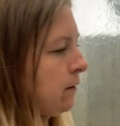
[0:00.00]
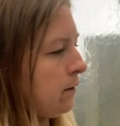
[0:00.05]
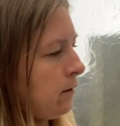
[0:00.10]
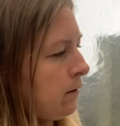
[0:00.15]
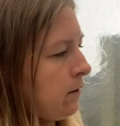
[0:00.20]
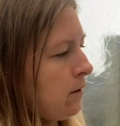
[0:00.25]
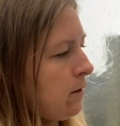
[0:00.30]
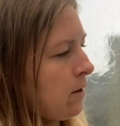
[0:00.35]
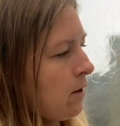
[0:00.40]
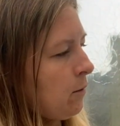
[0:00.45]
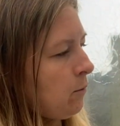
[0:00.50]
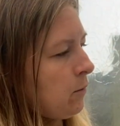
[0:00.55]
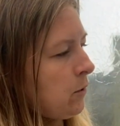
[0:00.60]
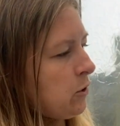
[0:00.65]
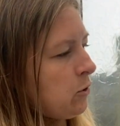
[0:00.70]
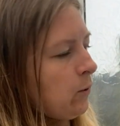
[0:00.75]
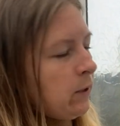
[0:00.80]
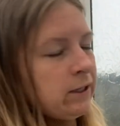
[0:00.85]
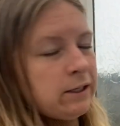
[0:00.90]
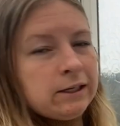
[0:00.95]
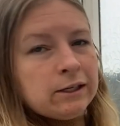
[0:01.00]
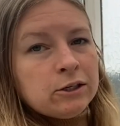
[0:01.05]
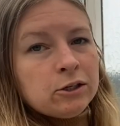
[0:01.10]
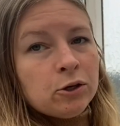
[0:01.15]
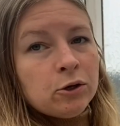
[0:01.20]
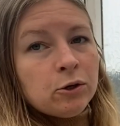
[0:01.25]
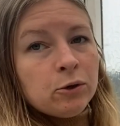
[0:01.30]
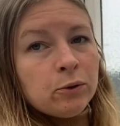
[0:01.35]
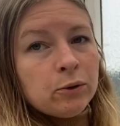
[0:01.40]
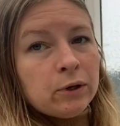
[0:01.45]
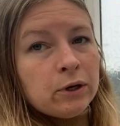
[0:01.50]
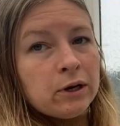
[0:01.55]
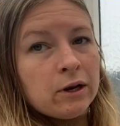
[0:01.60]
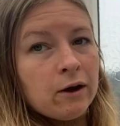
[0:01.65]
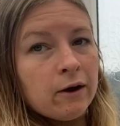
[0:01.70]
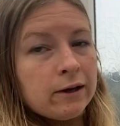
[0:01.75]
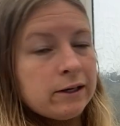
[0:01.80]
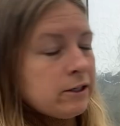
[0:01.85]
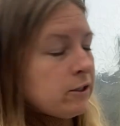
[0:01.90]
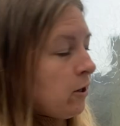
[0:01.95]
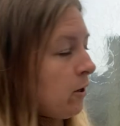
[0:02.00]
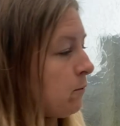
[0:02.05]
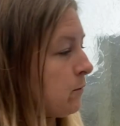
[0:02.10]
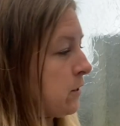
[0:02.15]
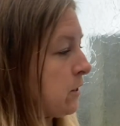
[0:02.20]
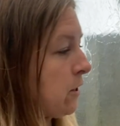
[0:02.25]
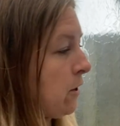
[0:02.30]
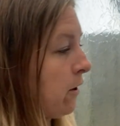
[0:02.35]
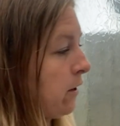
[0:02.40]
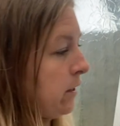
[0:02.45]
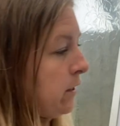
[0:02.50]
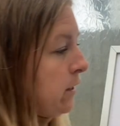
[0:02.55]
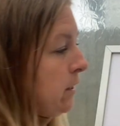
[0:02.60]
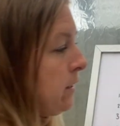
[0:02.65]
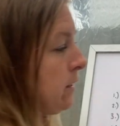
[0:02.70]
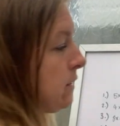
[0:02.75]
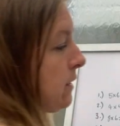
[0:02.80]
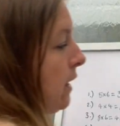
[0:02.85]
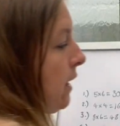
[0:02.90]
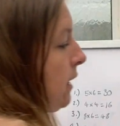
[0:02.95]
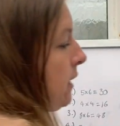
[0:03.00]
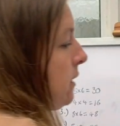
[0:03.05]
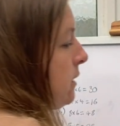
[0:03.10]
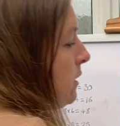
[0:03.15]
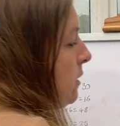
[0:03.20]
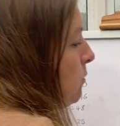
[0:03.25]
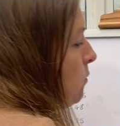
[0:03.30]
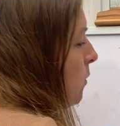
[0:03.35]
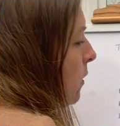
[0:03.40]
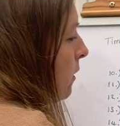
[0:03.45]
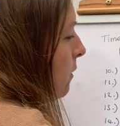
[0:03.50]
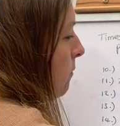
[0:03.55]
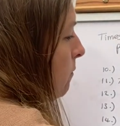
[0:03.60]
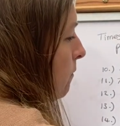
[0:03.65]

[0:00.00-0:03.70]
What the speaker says: Number 22, 9 times 9 is 81.